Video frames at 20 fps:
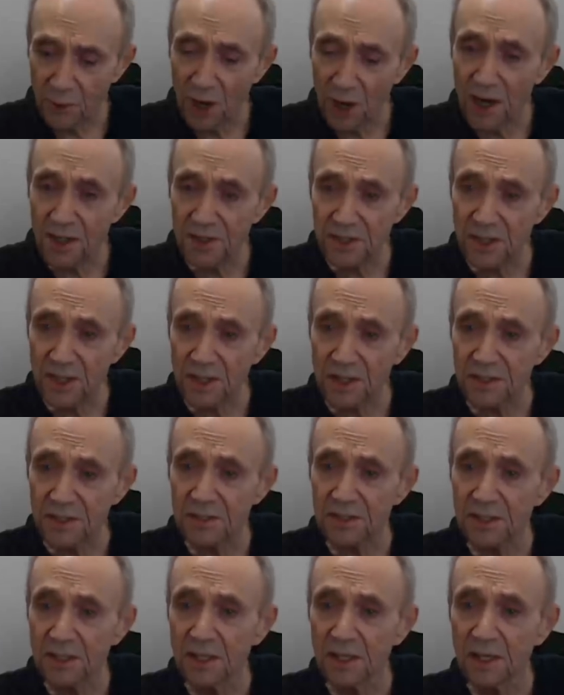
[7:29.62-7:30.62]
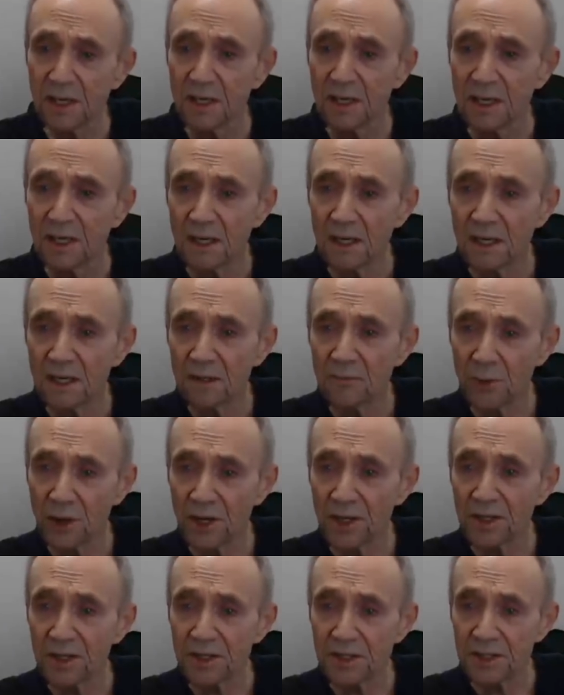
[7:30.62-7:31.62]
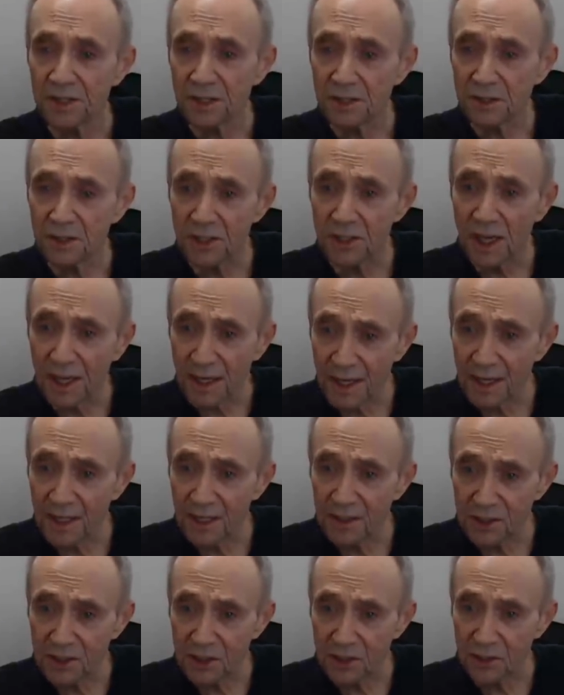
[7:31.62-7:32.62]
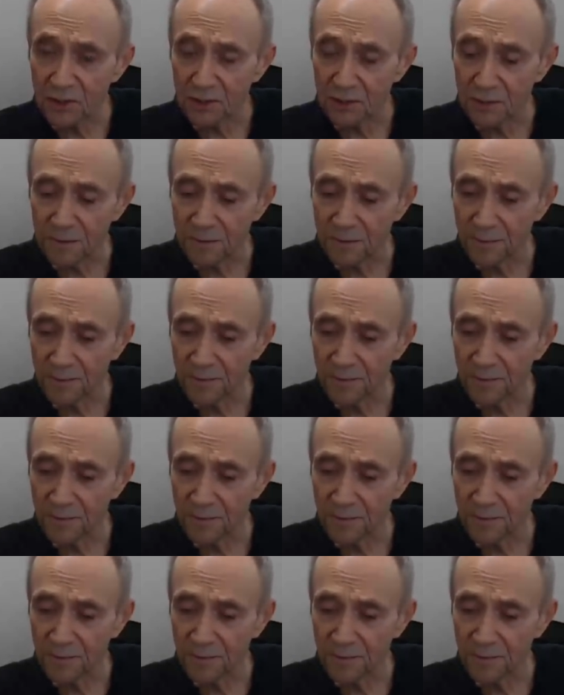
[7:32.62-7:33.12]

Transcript: process brings an end to.